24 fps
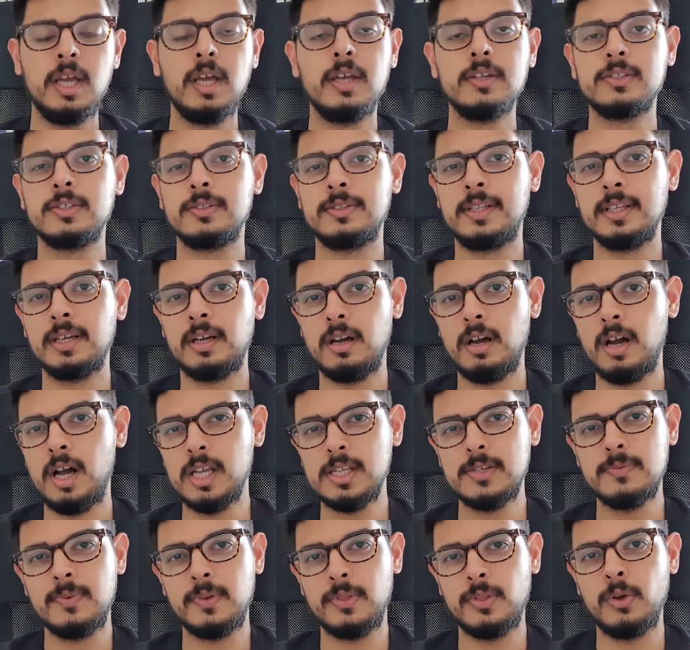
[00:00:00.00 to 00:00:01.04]
So the
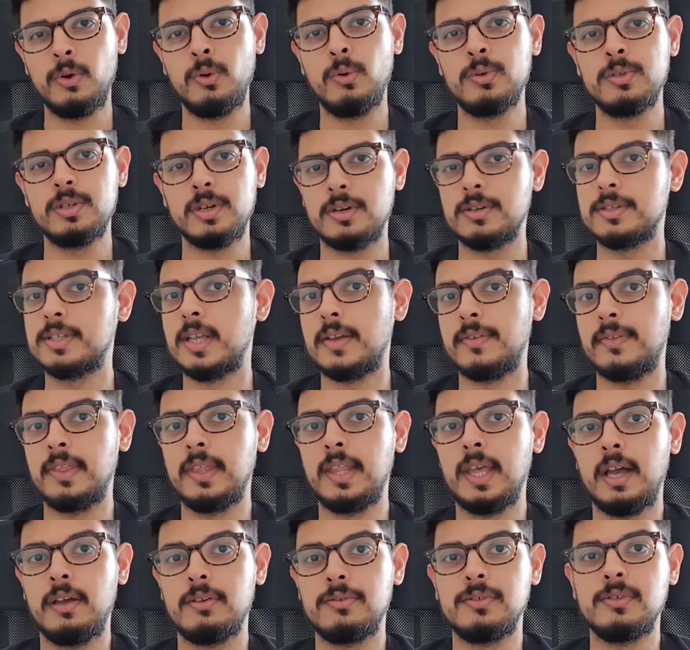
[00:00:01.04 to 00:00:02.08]
cost for those are
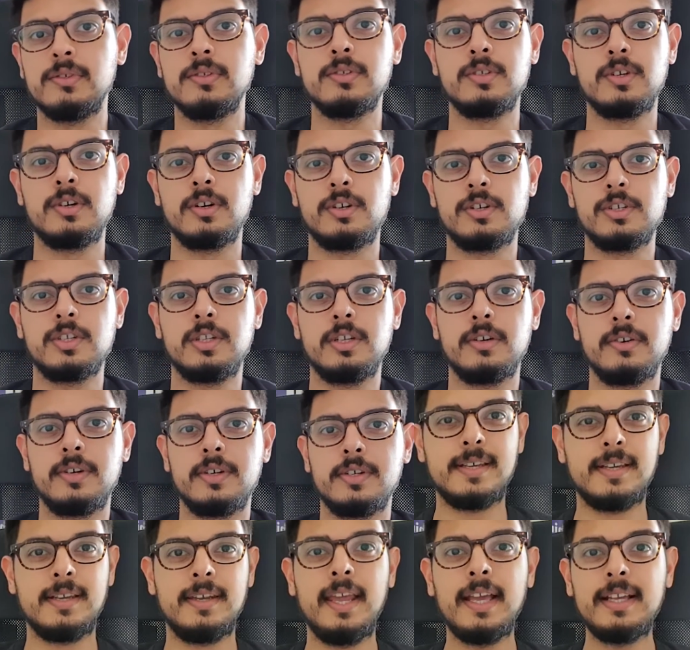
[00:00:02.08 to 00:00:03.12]
7,000 Turkish
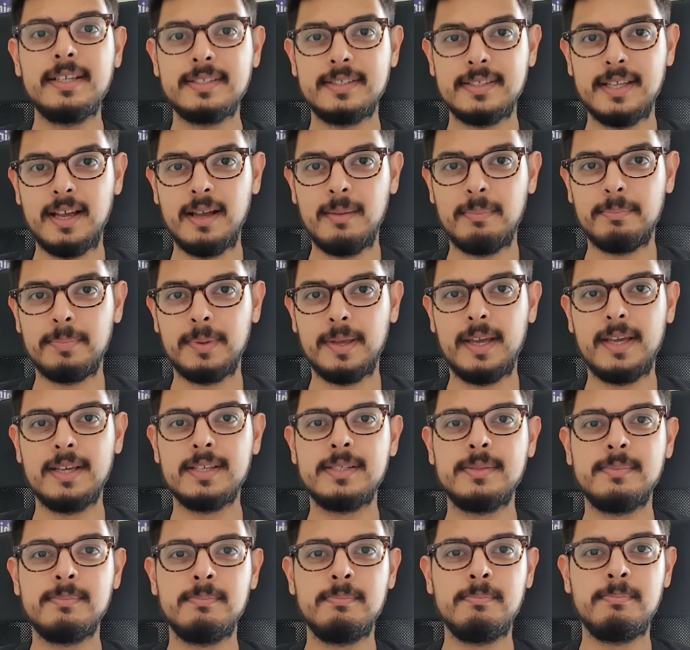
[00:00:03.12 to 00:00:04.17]
liras. Next up
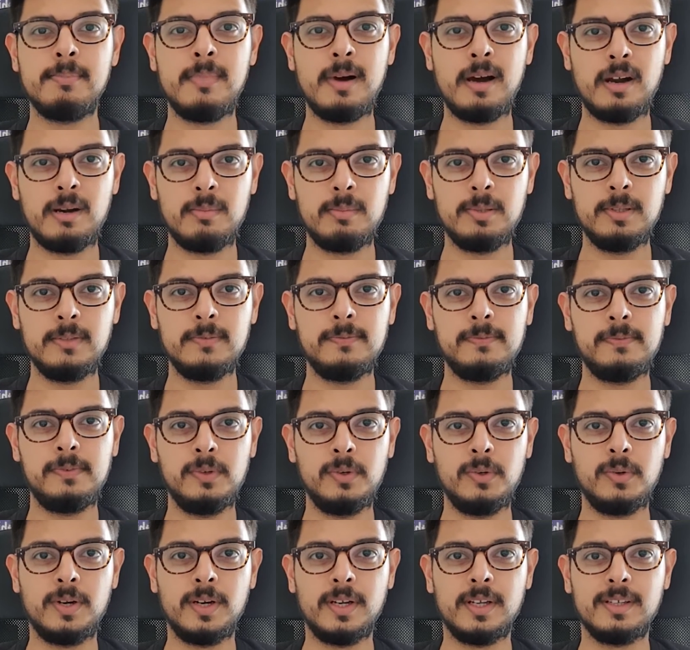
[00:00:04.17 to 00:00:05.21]
is marble
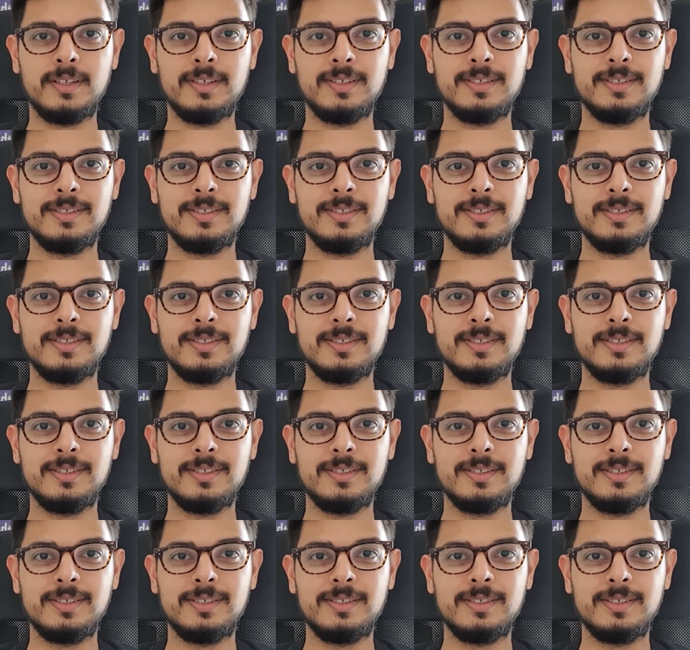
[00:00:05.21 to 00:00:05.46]
flooring.